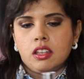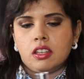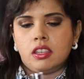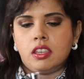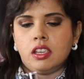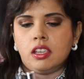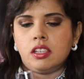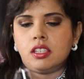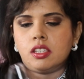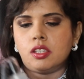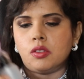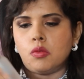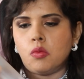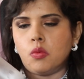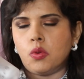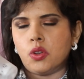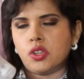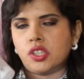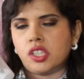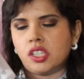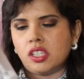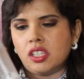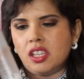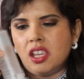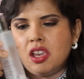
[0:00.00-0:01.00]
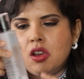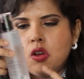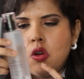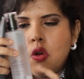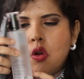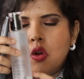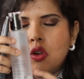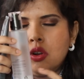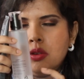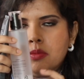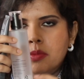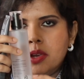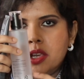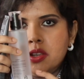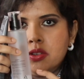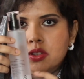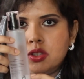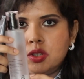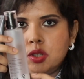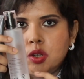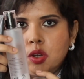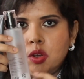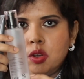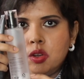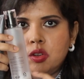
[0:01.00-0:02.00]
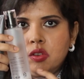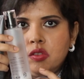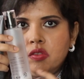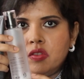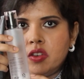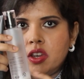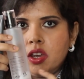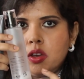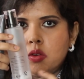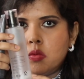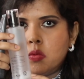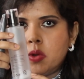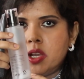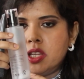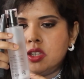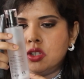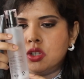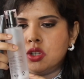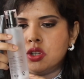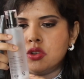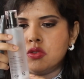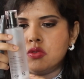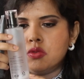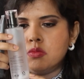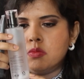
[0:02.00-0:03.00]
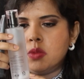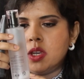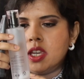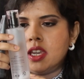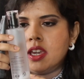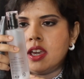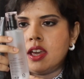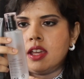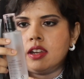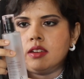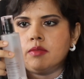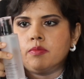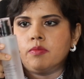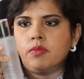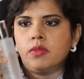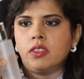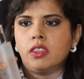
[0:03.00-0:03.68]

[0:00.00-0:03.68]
This was almost over when June began.